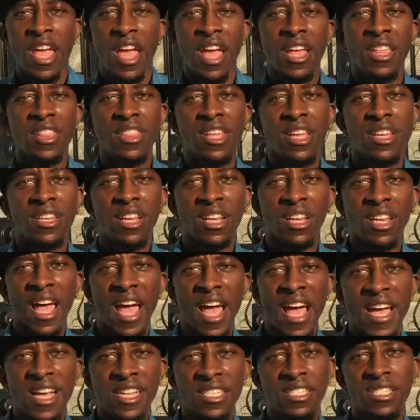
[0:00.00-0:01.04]
And then the
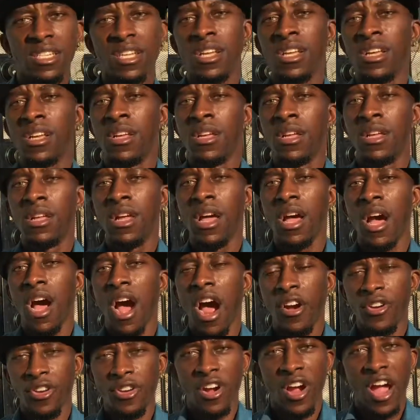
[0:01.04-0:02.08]
last
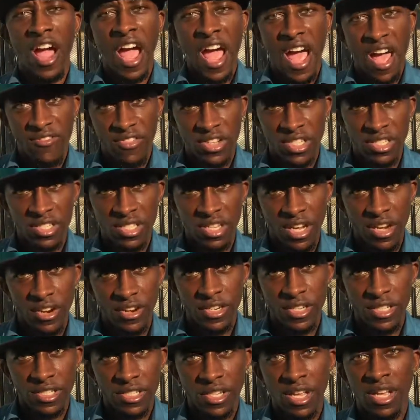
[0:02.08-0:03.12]
are your
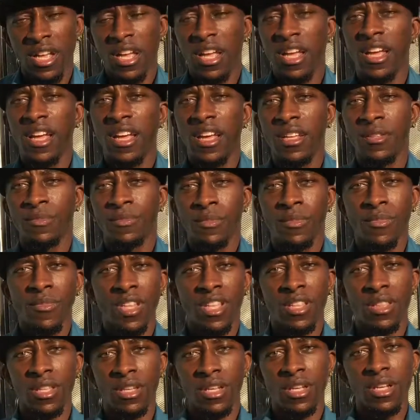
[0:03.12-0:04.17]
adversaries. And
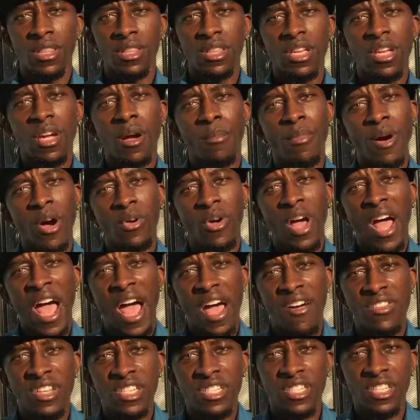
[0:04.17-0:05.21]
the good thing about
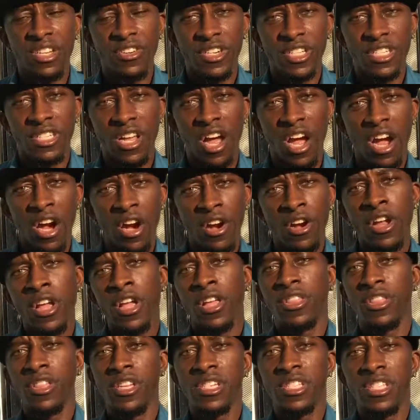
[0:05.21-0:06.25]
adversaries are,
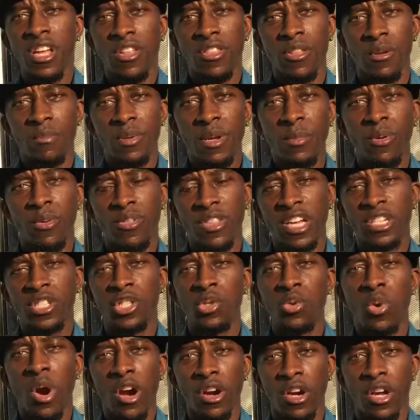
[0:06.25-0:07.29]
these are the people that
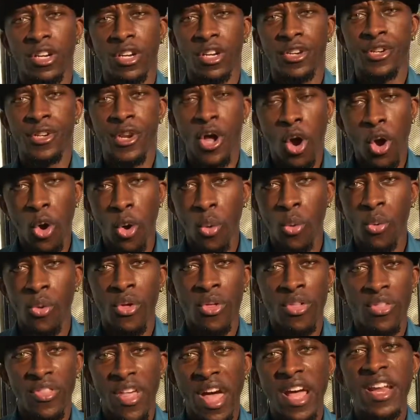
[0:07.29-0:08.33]
you are going to know
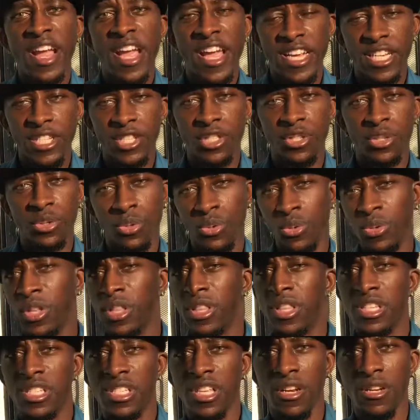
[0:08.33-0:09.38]
that hate you.
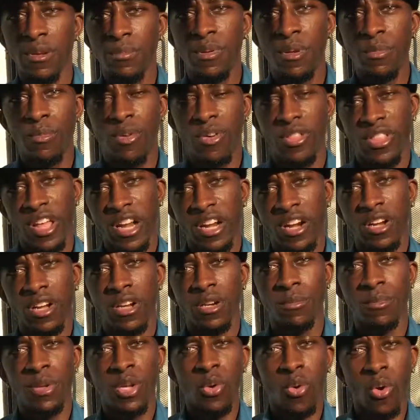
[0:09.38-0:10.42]
These are the people that are going
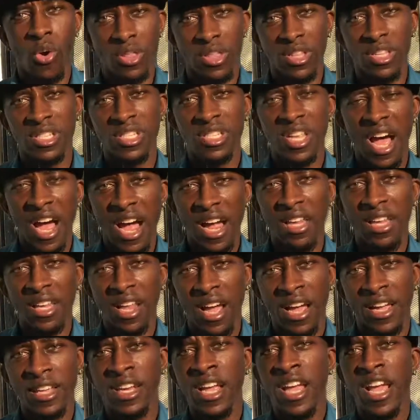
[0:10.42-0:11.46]
to be on the
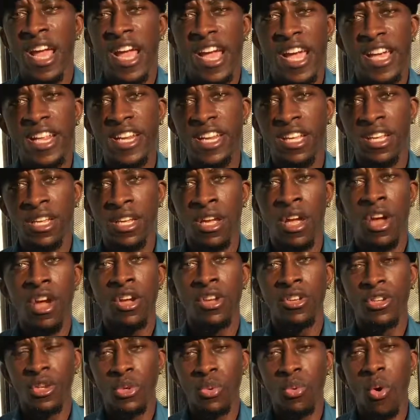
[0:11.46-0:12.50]
sideline hating
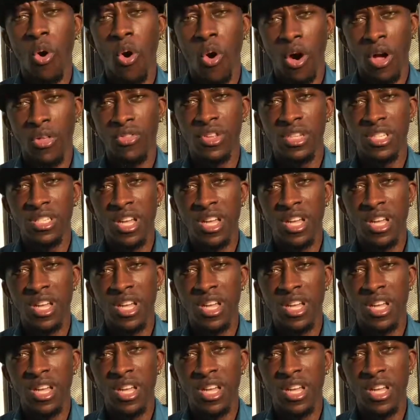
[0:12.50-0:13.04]
you all the